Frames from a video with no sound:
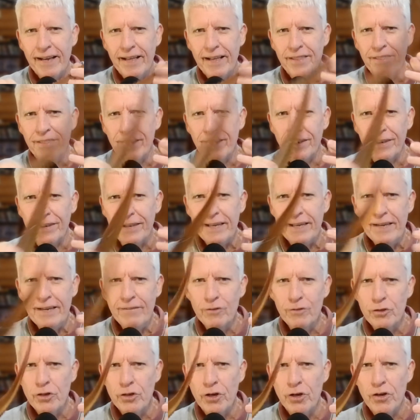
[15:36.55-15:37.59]
the
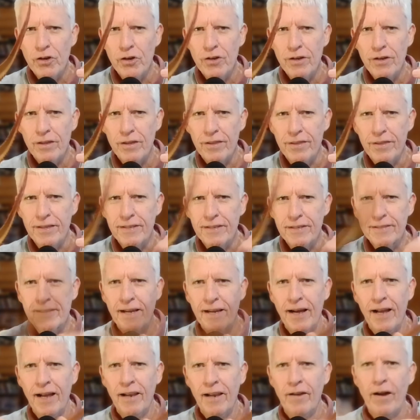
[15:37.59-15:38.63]
leaves turn this
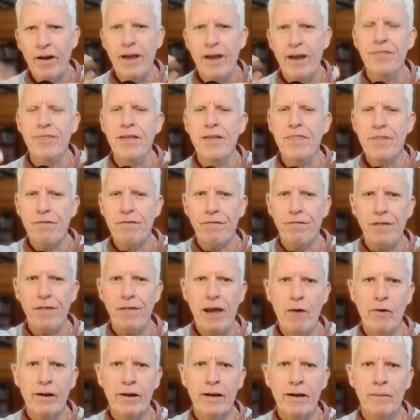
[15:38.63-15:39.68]
color and then the
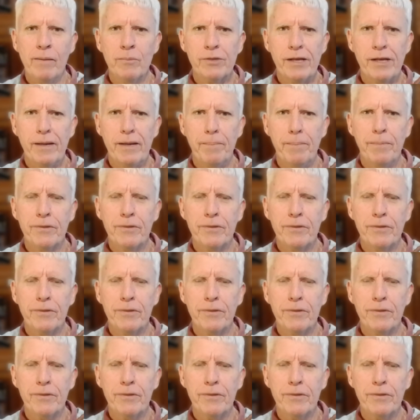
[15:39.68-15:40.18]
flower comes up.